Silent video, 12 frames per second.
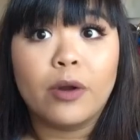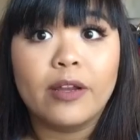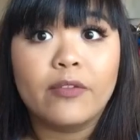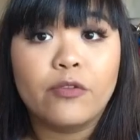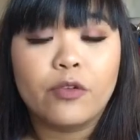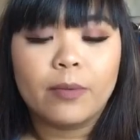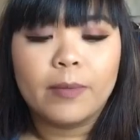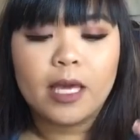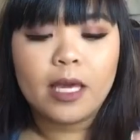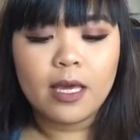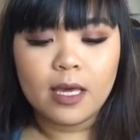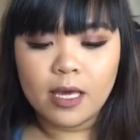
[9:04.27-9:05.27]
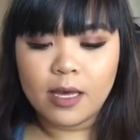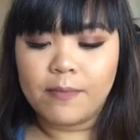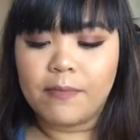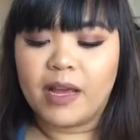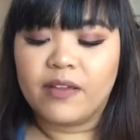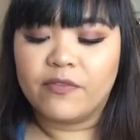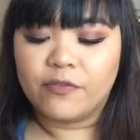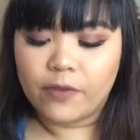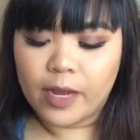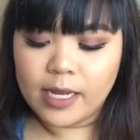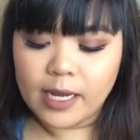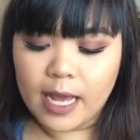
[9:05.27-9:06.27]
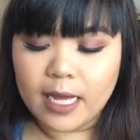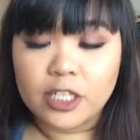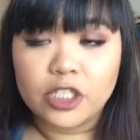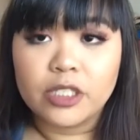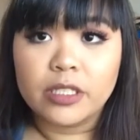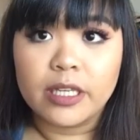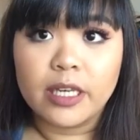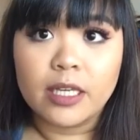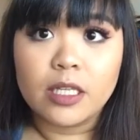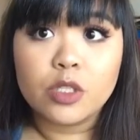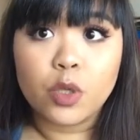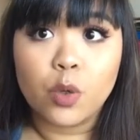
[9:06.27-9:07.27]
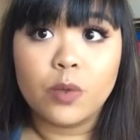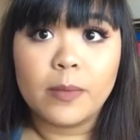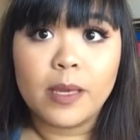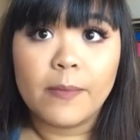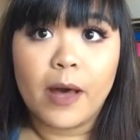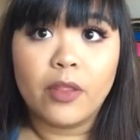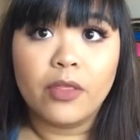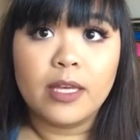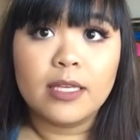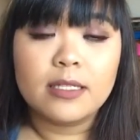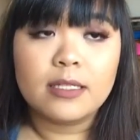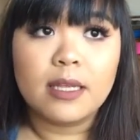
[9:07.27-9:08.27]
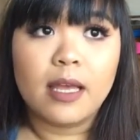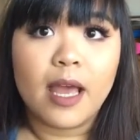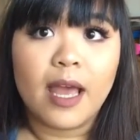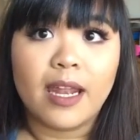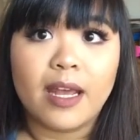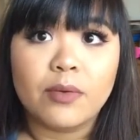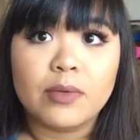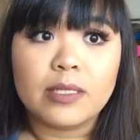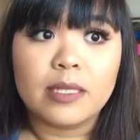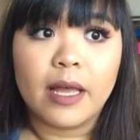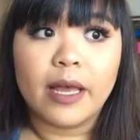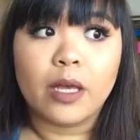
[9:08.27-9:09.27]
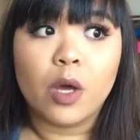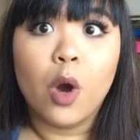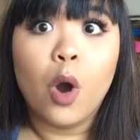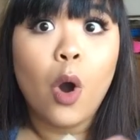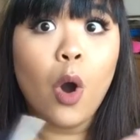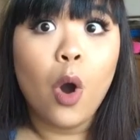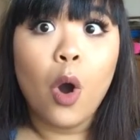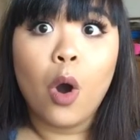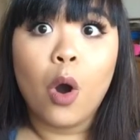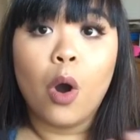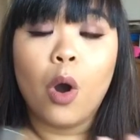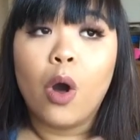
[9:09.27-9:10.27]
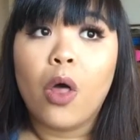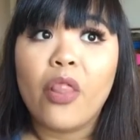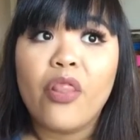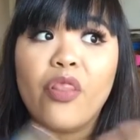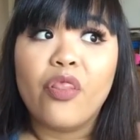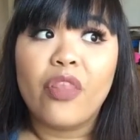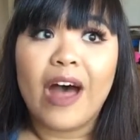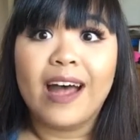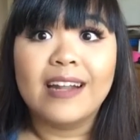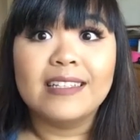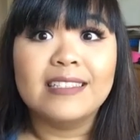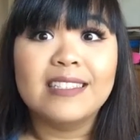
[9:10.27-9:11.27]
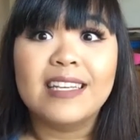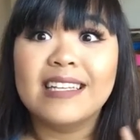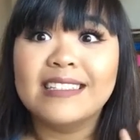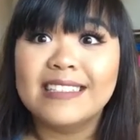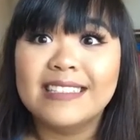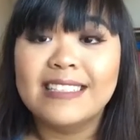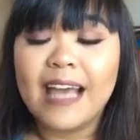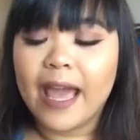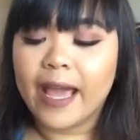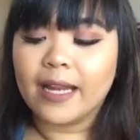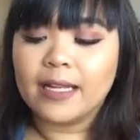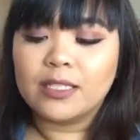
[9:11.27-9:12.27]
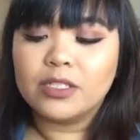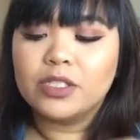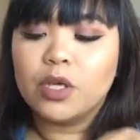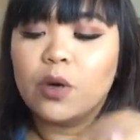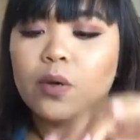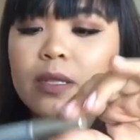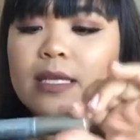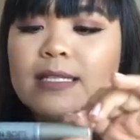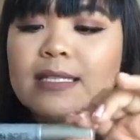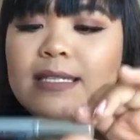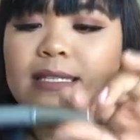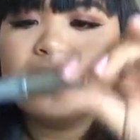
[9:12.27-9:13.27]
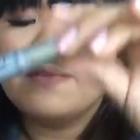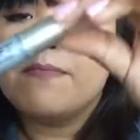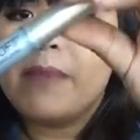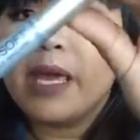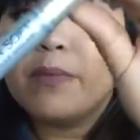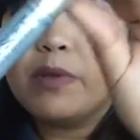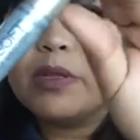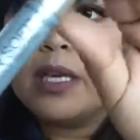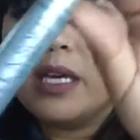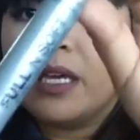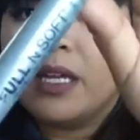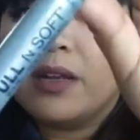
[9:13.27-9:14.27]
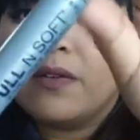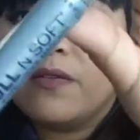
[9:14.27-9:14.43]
run for me. My friend actually told me about this, and I was like, oh, that is insane. So this is the Maybelline